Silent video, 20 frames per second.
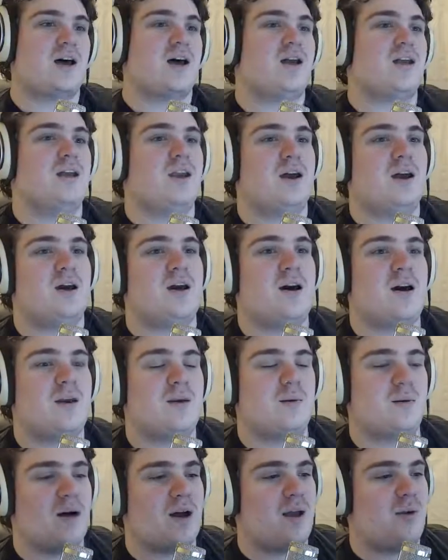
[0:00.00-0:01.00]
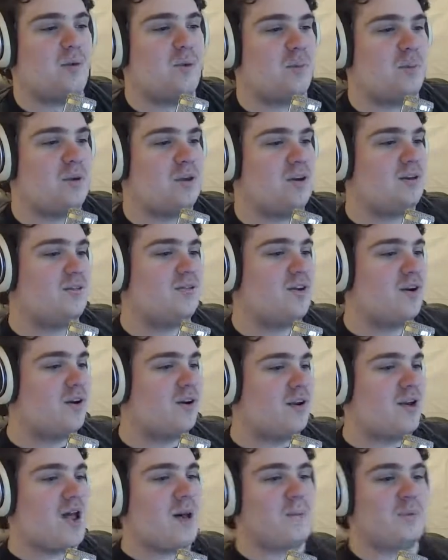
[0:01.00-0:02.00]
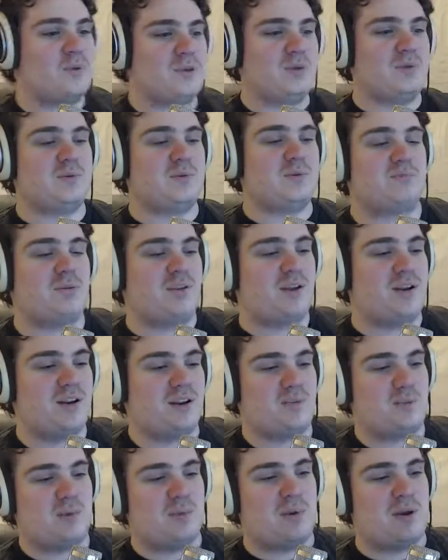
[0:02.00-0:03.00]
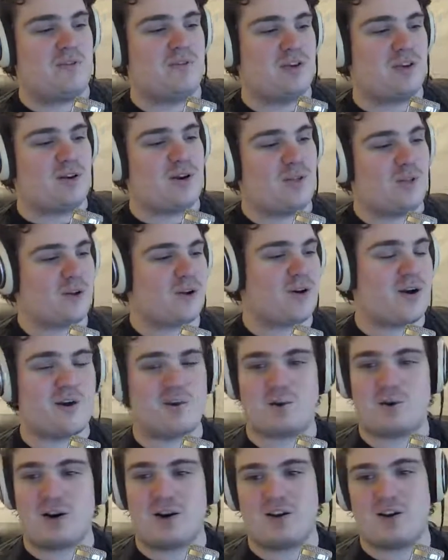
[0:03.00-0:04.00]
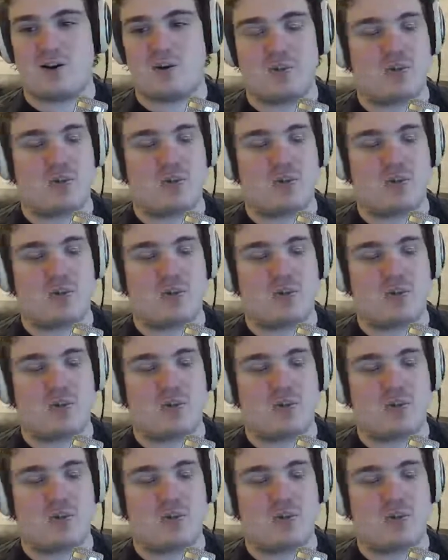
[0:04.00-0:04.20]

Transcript: I will be very happily planted with my feet on the ground right here.